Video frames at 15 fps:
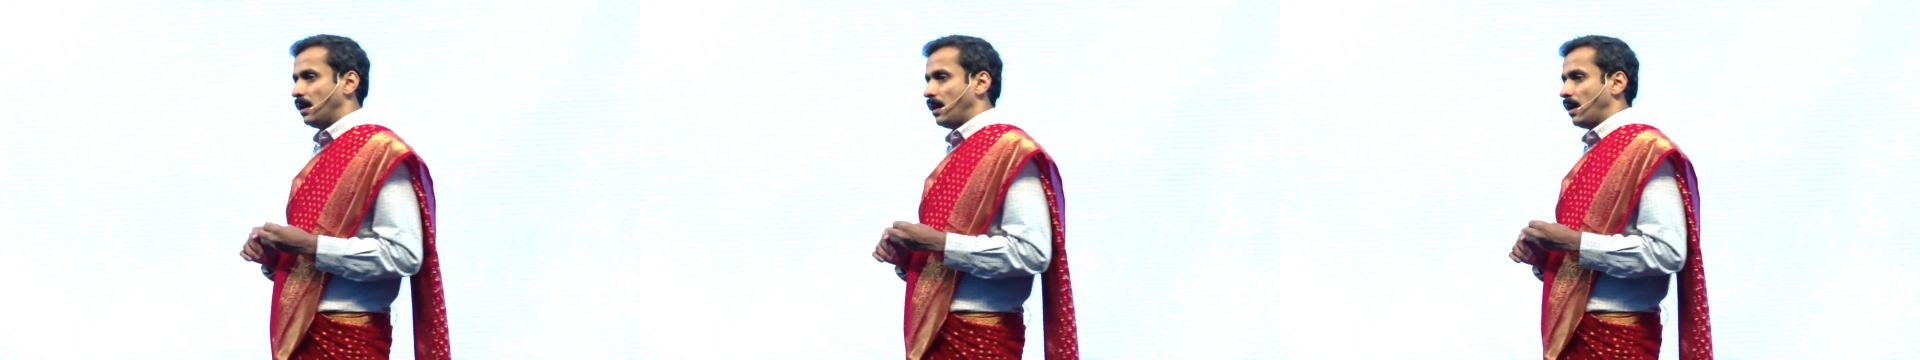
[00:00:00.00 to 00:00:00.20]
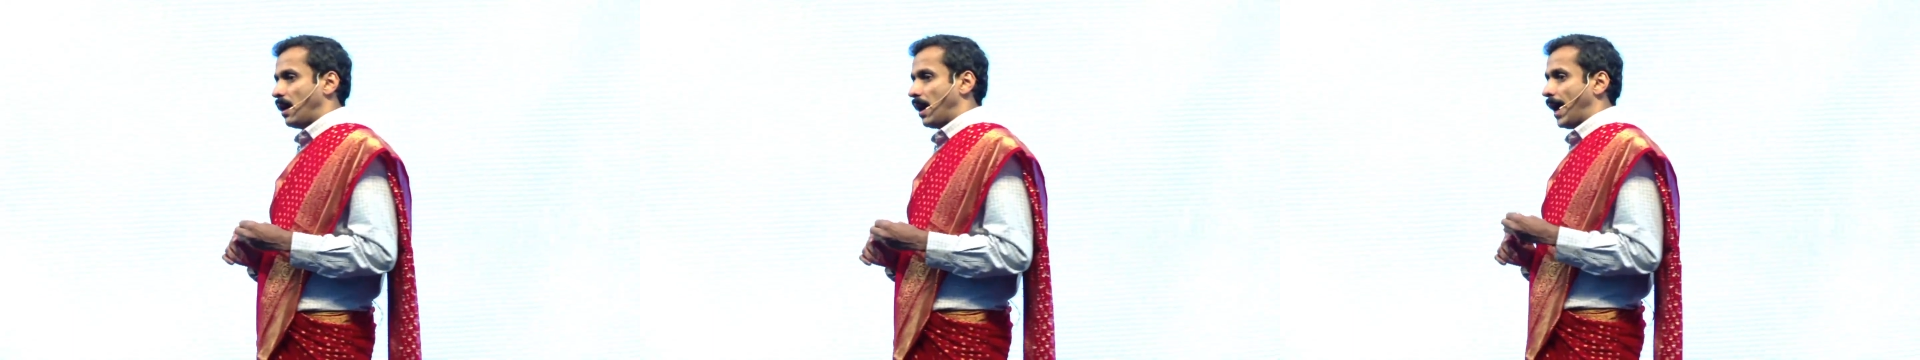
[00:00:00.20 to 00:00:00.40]

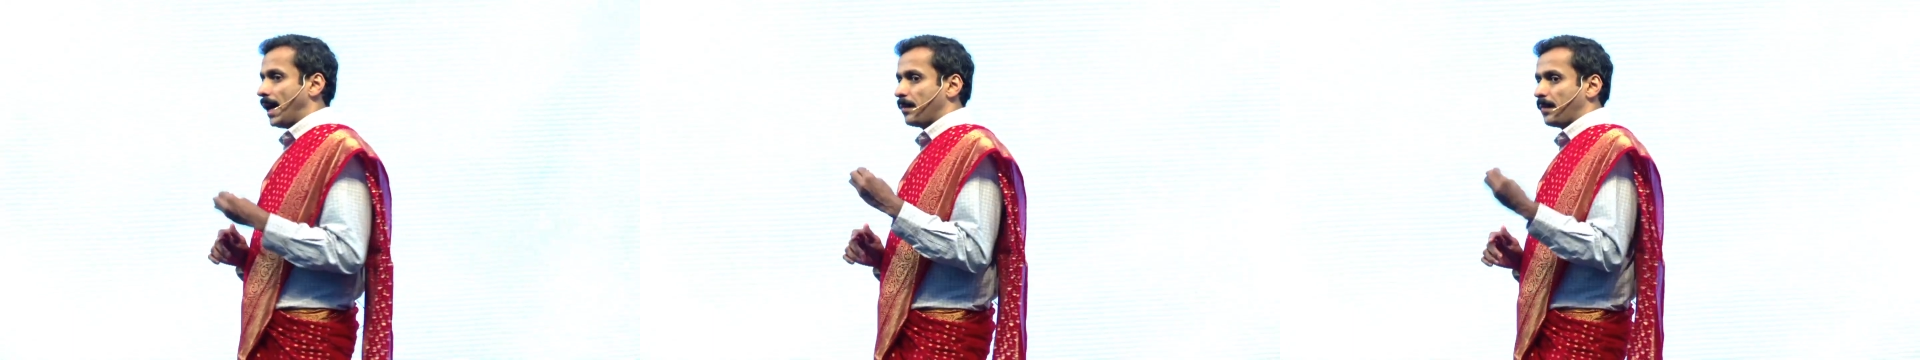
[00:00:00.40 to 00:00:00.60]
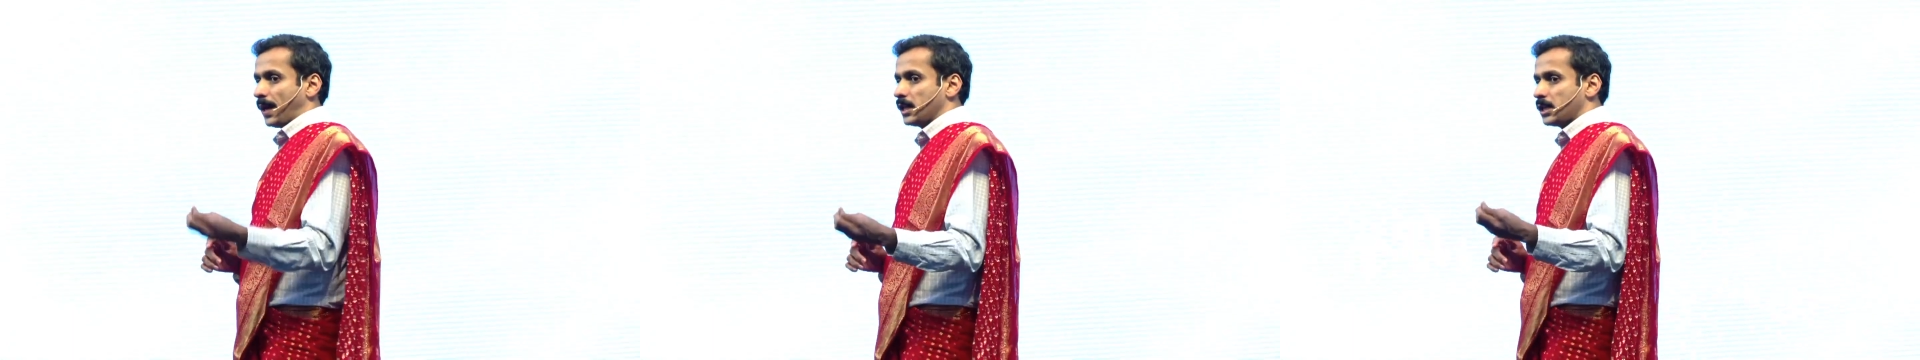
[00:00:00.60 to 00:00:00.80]
I had a
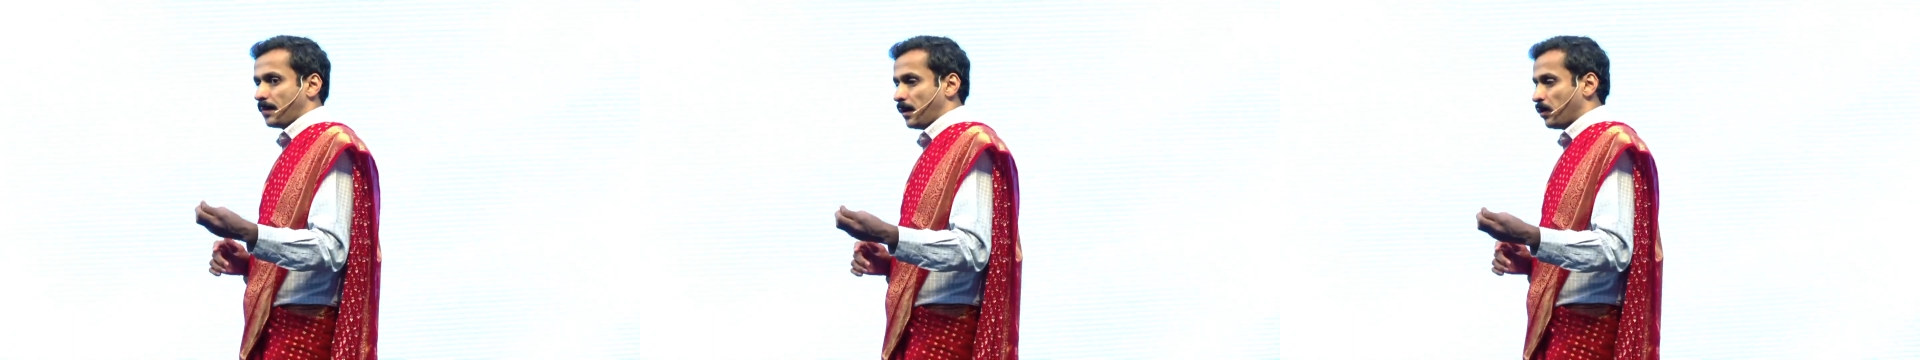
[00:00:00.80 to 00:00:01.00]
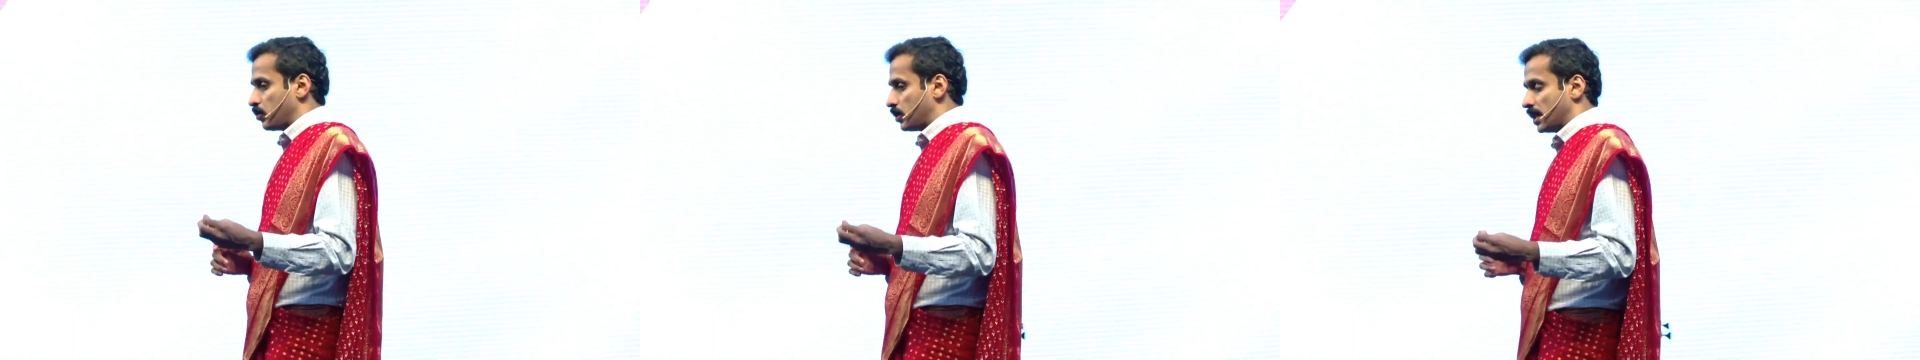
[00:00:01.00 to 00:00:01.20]

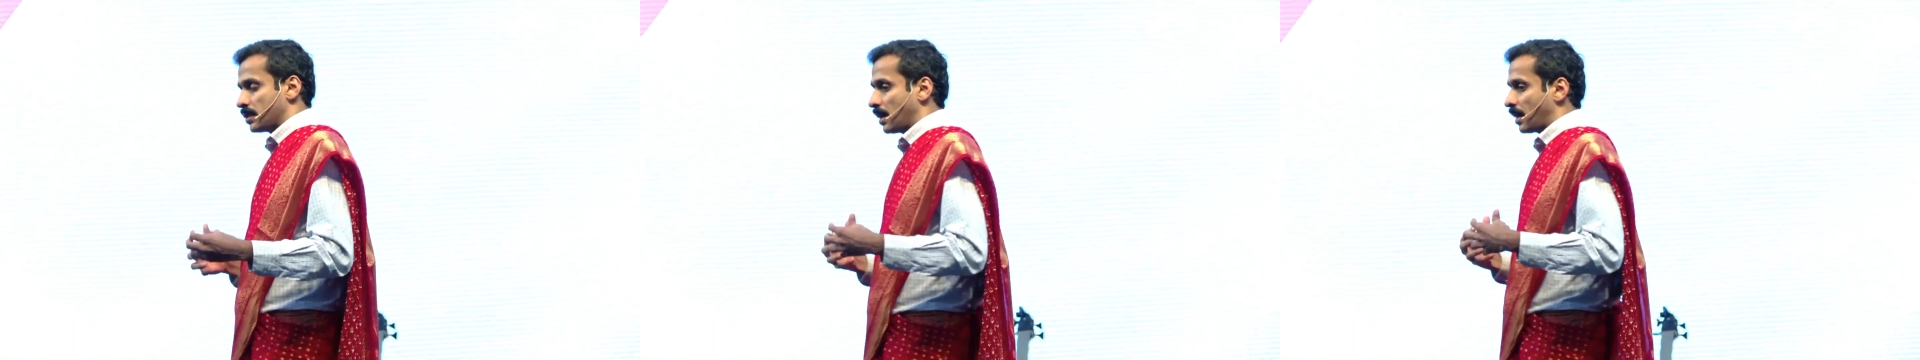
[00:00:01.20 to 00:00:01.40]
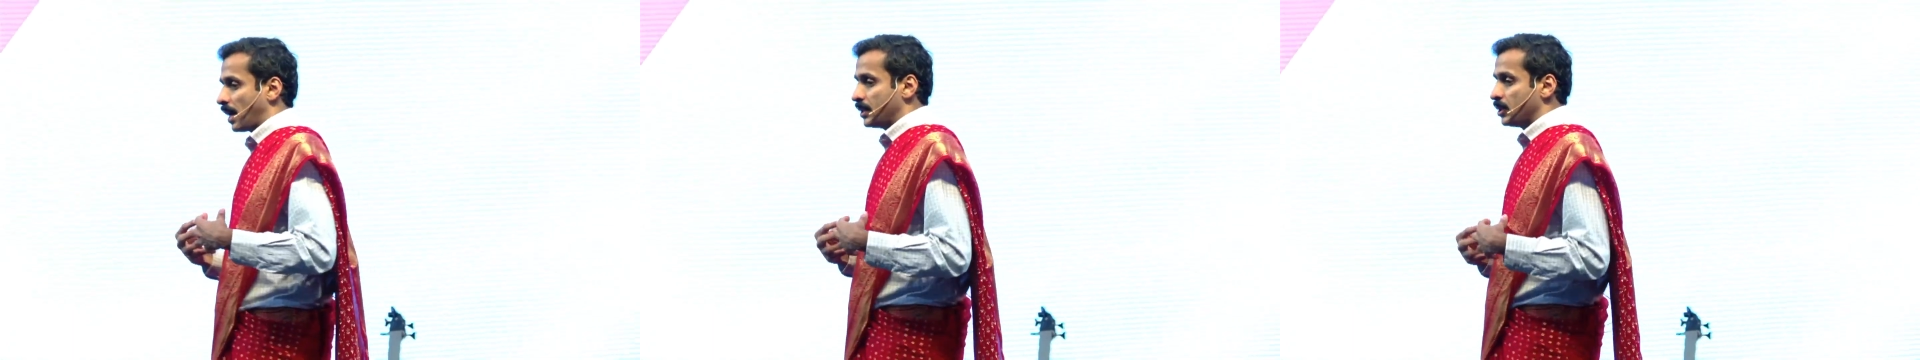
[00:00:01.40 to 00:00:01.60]
participant who says,
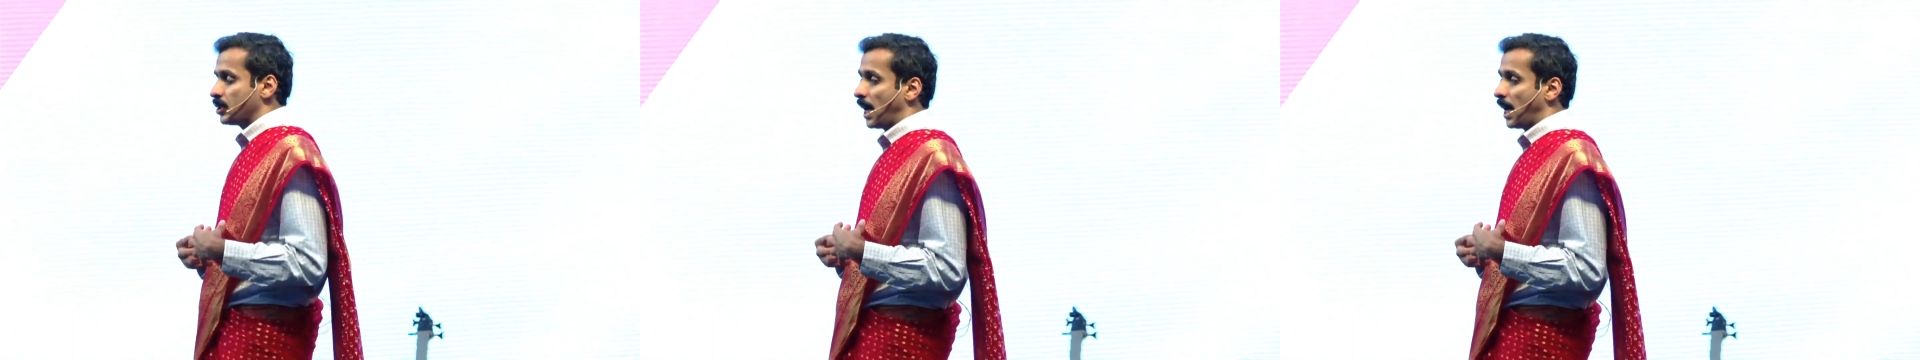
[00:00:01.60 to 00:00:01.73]
Rajesh,